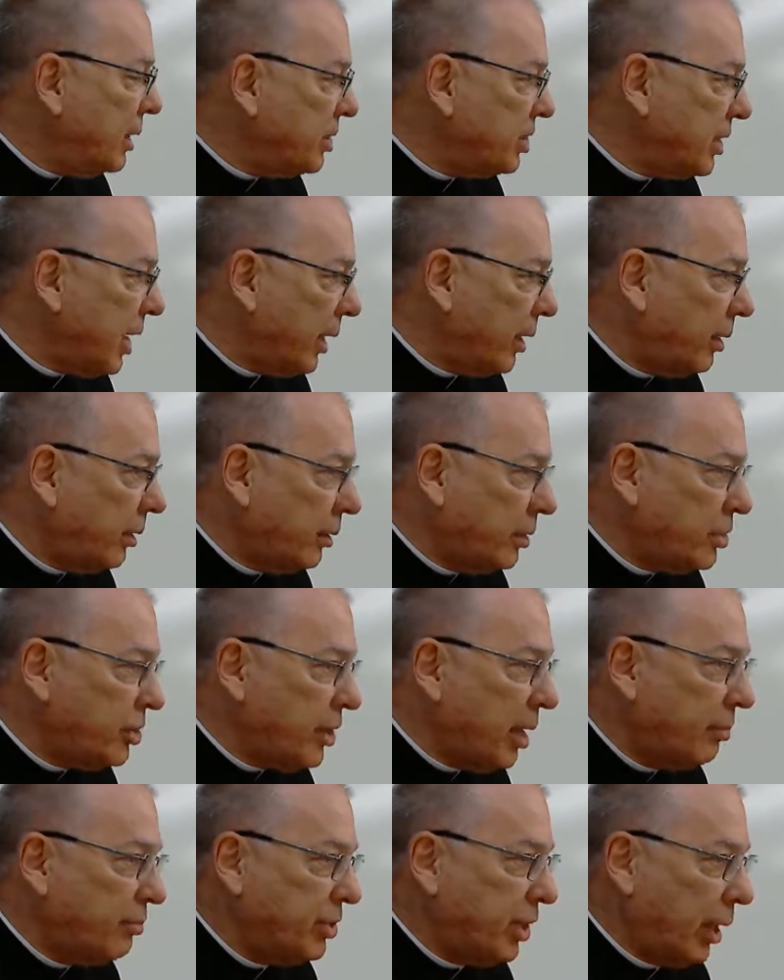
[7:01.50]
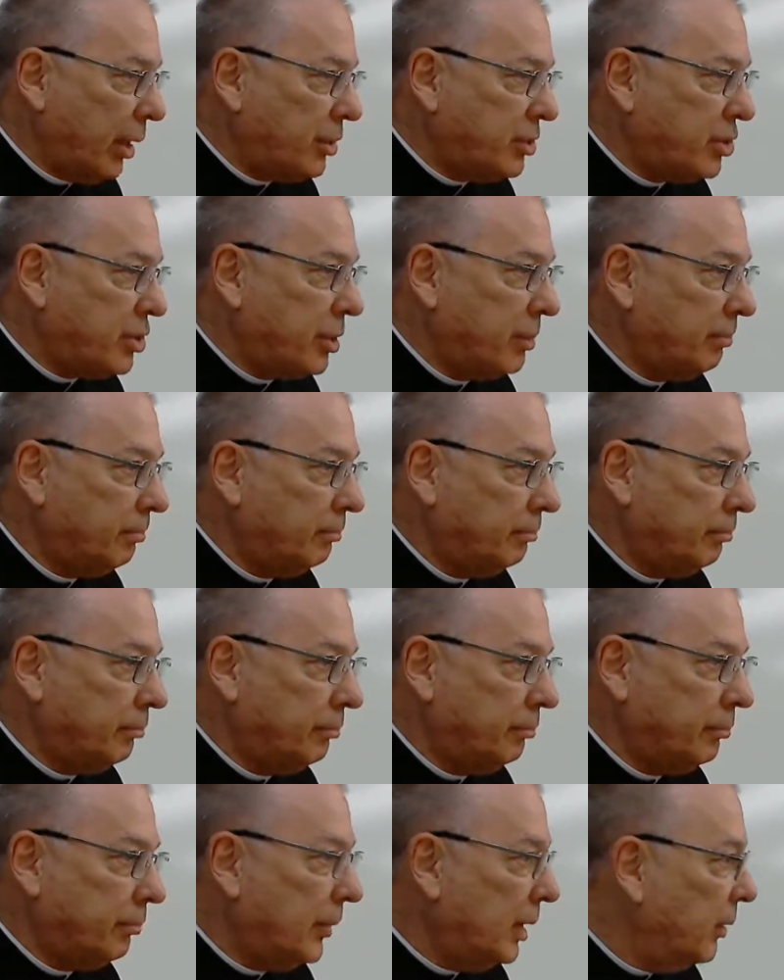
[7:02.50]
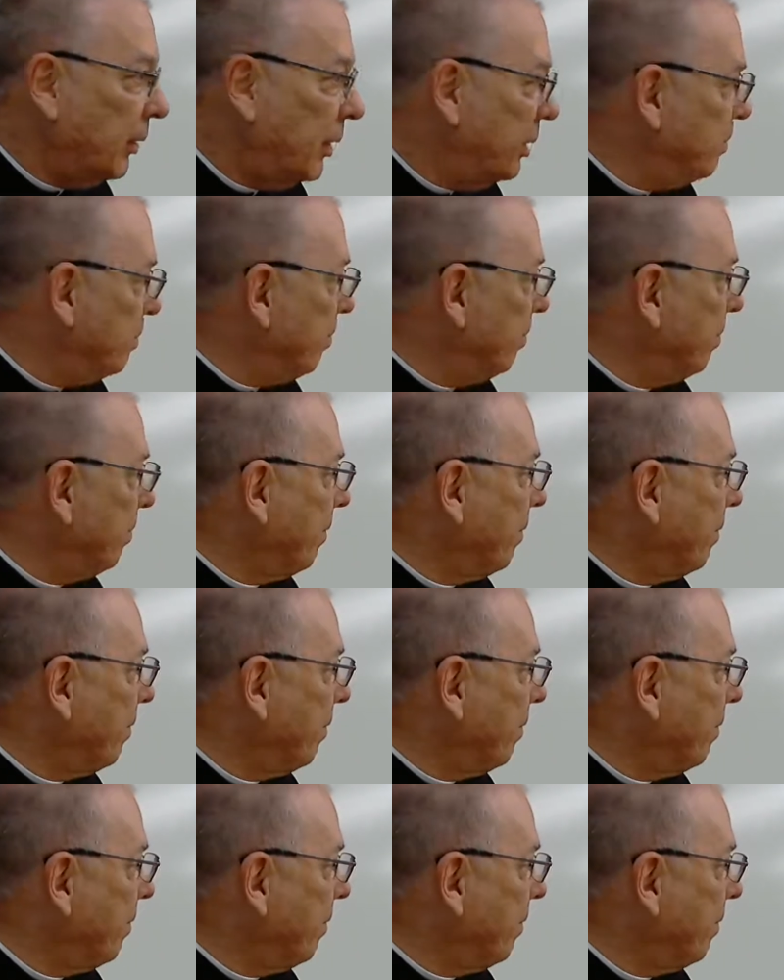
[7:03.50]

any secular subjects. All right.